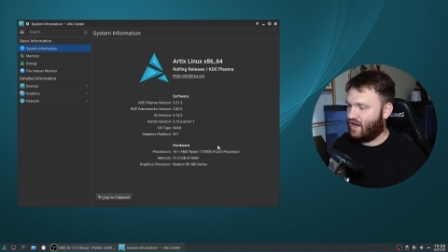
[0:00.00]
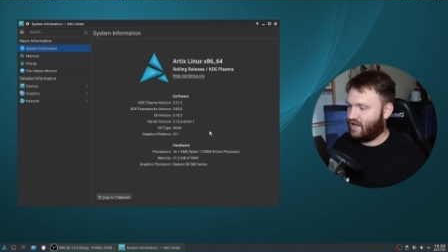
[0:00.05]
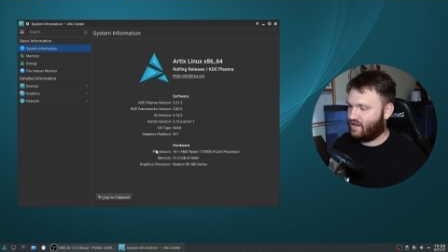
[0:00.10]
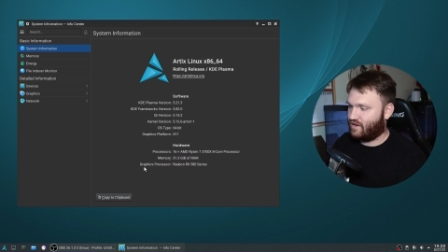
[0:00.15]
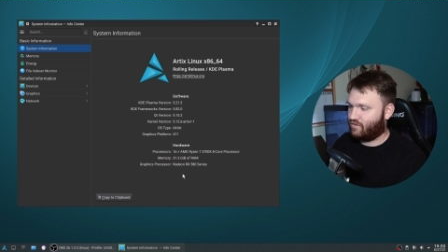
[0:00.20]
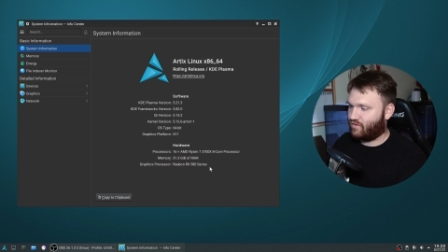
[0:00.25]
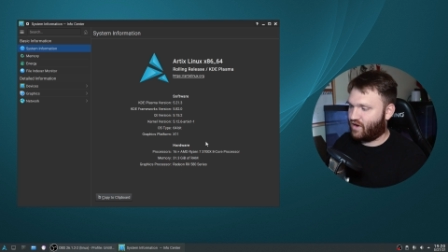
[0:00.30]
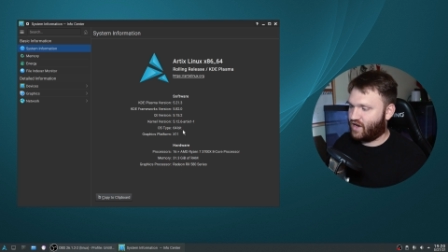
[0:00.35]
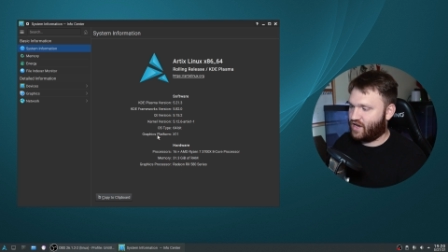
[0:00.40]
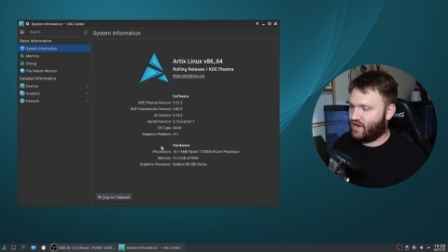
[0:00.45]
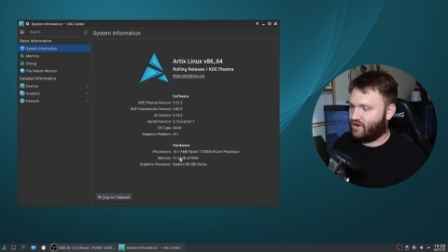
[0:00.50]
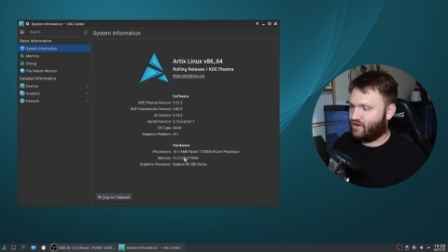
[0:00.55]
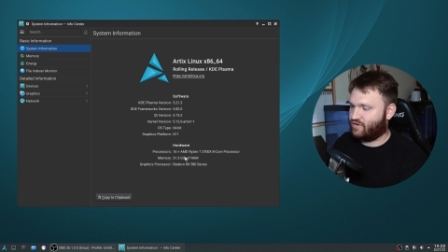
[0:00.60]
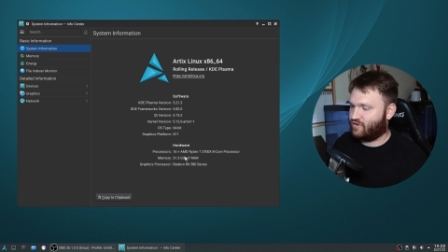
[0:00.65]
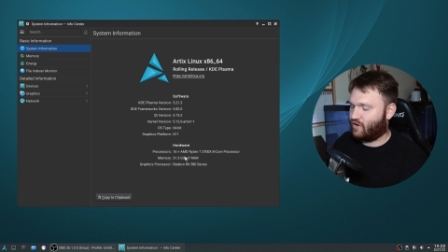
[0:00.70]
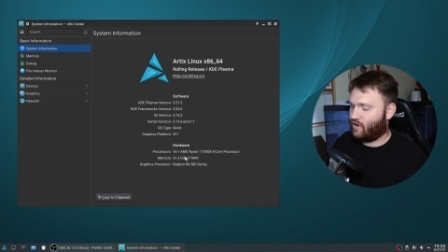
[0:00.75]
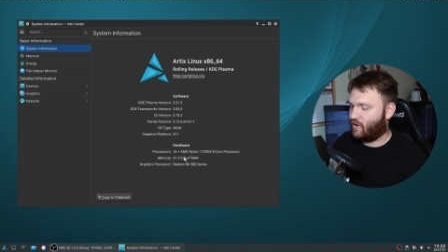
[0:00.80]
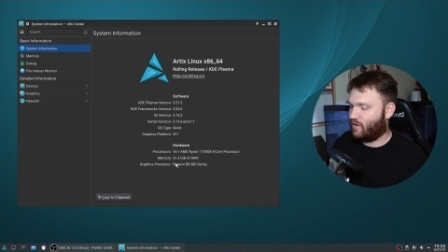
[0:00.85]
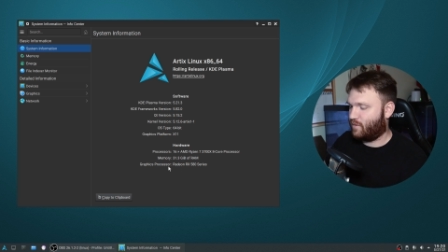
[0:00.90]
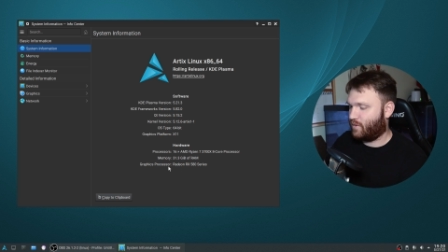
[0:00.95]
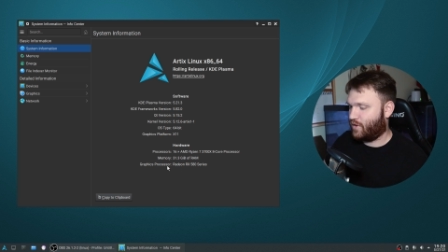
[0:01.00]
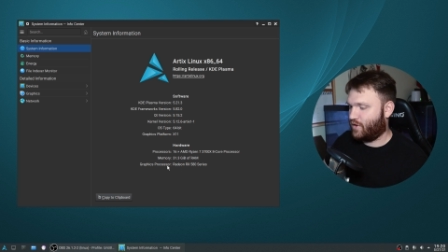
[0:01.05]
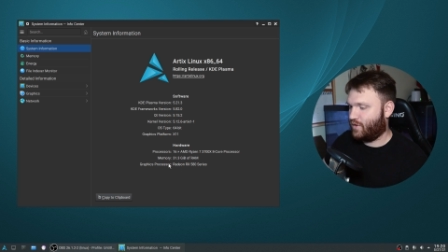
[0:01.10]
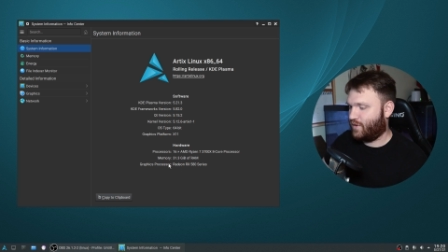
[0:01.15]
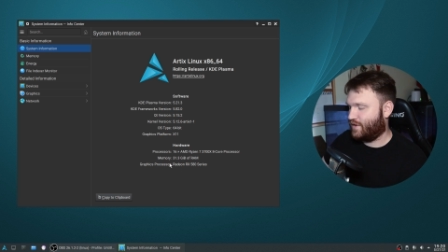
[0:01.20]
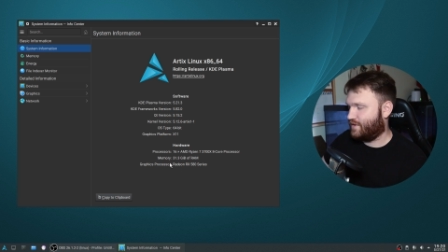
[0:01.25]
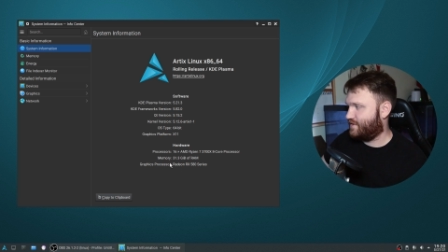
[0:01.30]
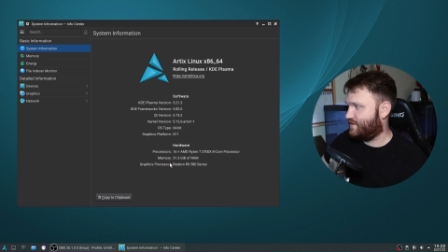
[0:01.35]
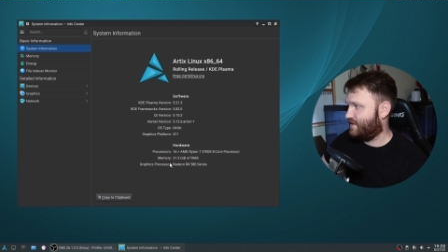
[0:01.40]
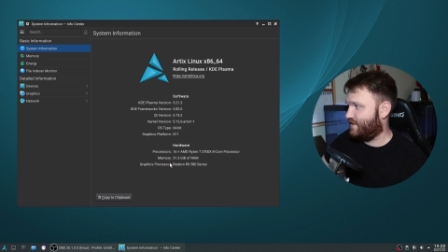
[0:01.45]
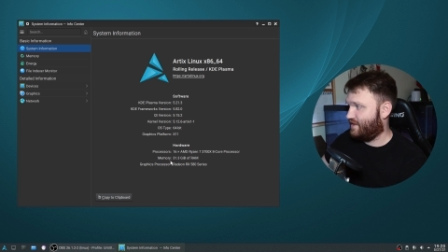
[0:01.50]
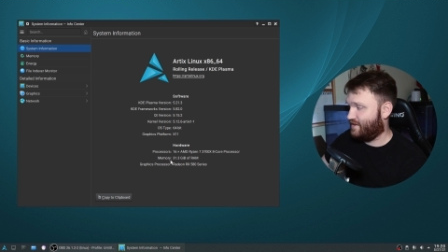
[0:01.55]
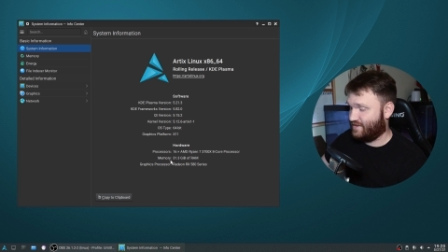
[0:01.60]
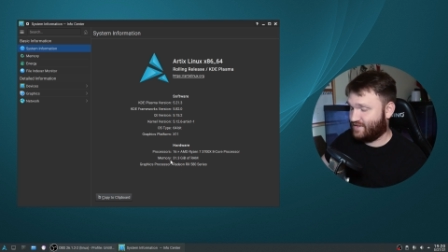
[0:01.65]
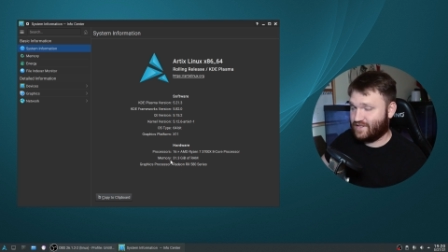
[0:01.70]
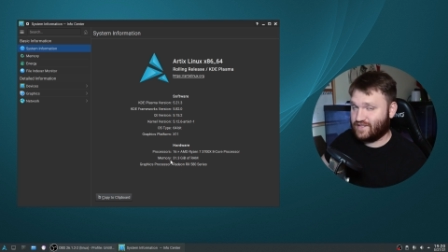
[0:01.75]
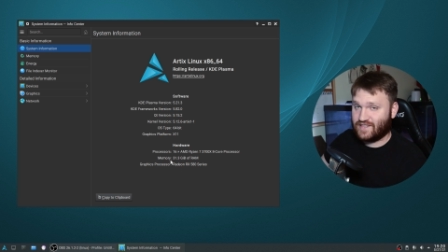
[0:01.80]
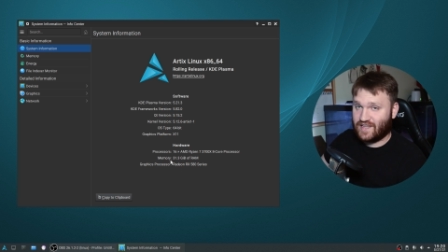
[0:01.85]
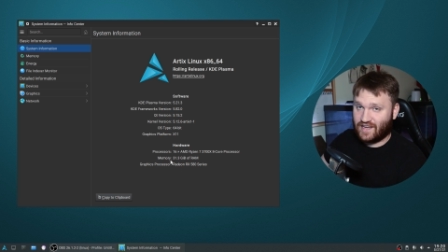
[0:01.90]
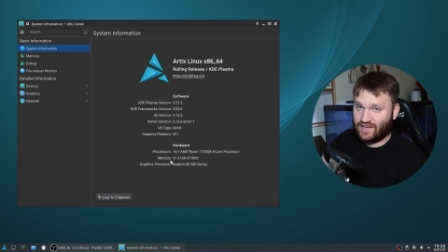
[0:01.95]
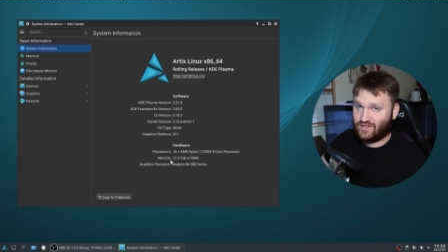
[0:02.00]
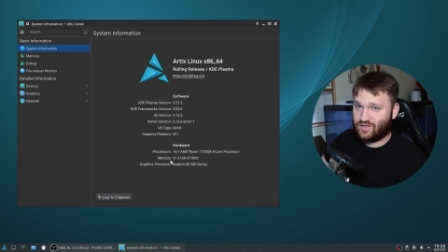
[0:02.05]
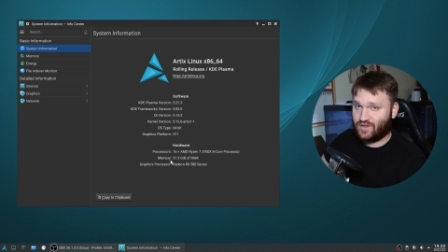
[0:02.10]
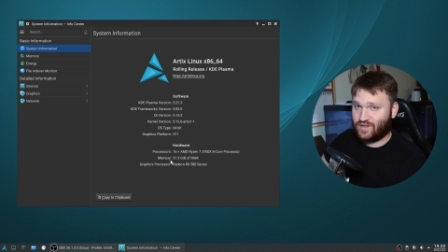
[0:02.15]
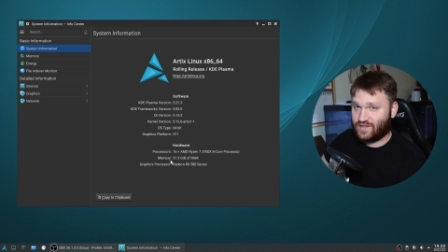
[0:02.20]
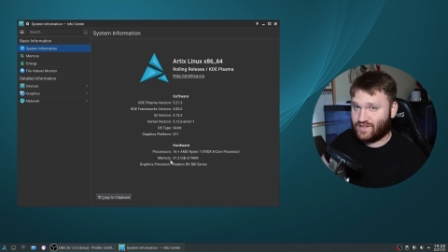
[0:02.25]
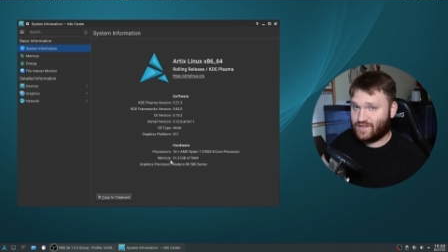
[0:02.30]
And then right here under Hardware, you can see this is actually